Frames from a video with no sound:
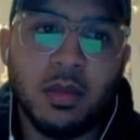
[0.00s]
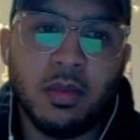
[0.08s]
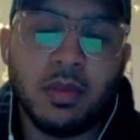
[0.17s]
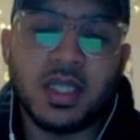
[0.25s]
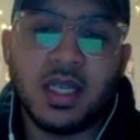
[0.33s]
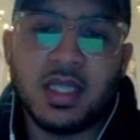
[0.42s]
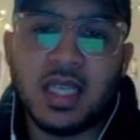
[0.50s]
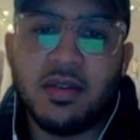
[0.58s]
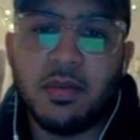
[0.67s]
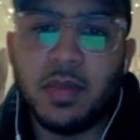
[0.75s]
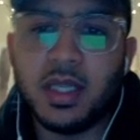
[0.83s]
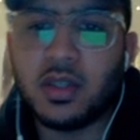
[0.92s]
pretend to have a
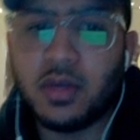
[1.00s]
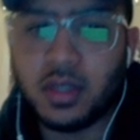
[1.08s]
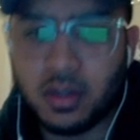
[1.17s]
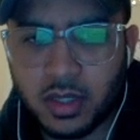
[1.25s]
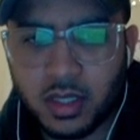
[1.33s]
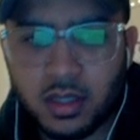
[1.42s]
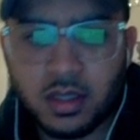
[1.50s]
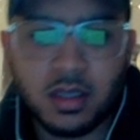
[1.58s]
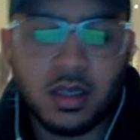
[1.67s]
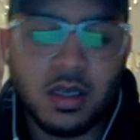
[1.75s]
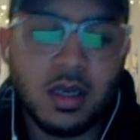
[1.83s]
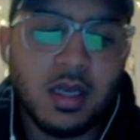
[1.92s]
mental illness,
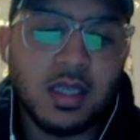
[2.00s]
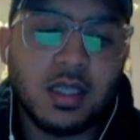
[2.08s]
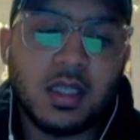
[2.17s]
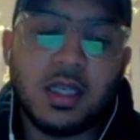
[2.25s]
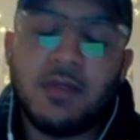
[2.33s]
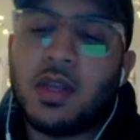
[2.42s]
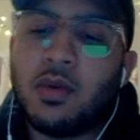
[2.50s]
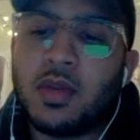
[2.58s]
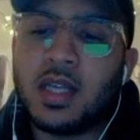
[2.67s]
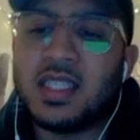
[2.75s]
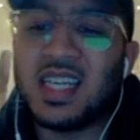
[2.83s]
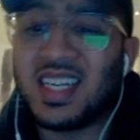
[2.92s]
see if they would
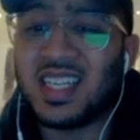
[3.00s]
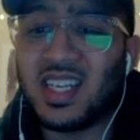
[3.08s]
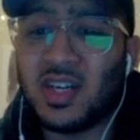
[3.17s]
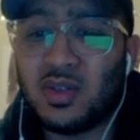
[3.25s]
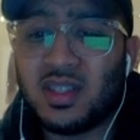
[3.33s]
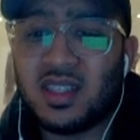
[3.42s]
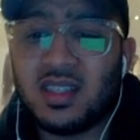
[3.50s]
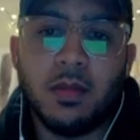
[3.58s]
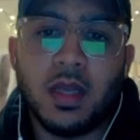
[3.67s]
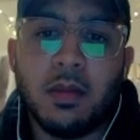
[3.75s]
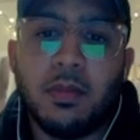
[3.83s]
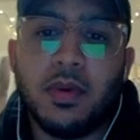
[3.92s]
get diagnosed,
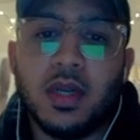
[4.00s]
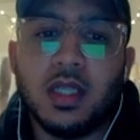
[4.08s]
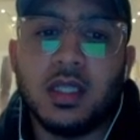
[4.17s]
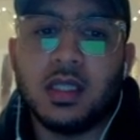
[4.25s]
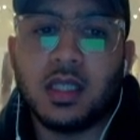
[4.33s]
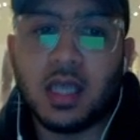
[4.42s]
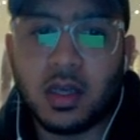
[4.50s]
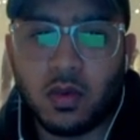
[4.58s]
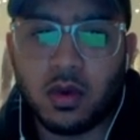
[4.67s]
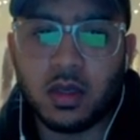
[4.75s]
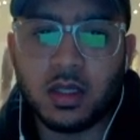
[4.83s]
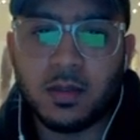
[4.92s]
and then put into psych
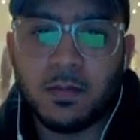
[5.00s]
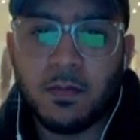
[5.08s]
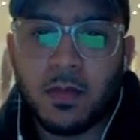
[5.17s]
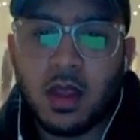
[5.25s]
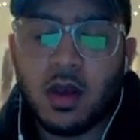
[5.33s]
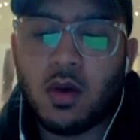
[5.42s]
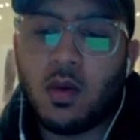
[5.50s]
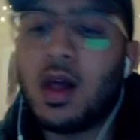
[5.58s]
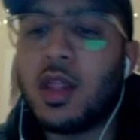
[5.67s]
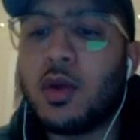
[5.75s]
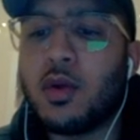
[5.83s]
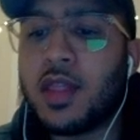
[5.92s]
wards. While
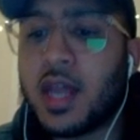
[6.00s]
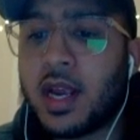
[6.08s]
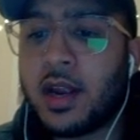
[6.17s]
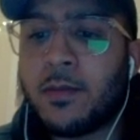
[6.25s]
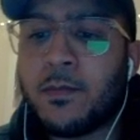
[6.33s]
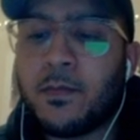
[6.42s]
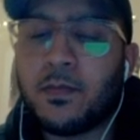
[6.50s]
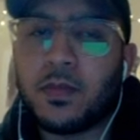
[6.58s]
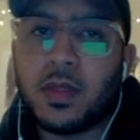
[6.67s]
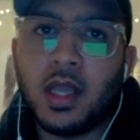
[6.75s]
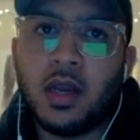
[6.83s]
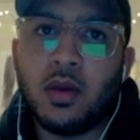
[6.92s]
they were there,
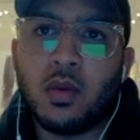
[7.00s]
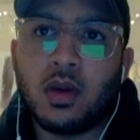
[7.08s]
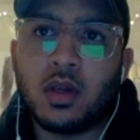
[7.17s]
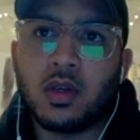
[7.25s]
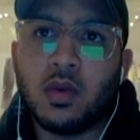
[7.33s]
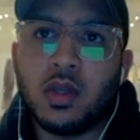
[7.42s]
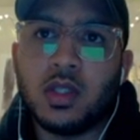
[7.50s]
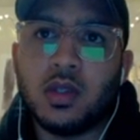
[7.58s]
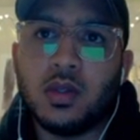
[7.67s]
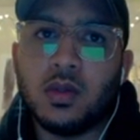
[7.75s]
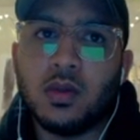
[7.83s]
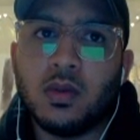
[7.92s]
they were going
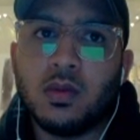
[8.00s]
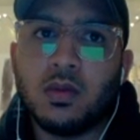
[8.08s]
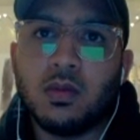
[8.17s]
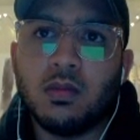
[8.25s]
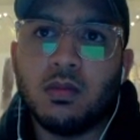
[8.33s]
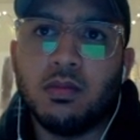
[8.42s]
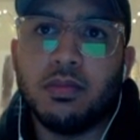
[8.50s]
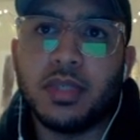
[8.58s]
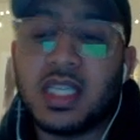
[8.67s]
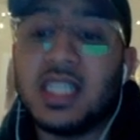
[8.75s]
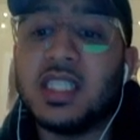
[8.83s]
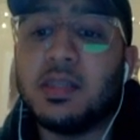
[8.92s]
to
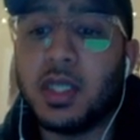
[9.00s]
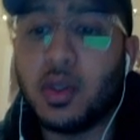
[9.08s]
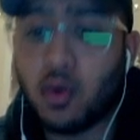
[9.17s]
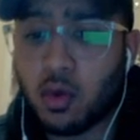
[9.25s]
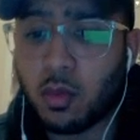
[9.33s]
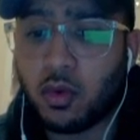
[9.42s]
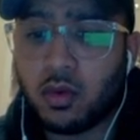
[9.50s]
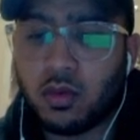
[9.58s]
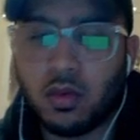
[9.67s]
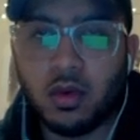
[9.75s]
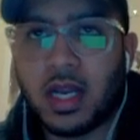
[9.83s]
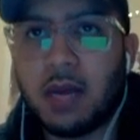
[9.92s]
pretend to be normal.
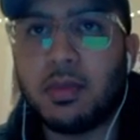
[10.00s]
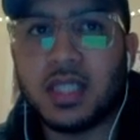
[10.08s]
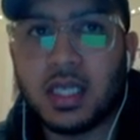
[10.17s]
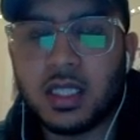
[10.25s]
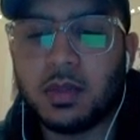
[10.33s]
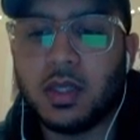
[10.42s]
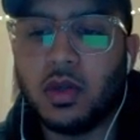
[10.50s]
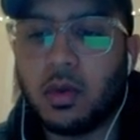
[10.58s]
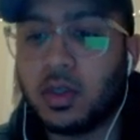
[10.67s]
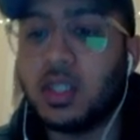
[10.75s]
Well, not pretend to be normal because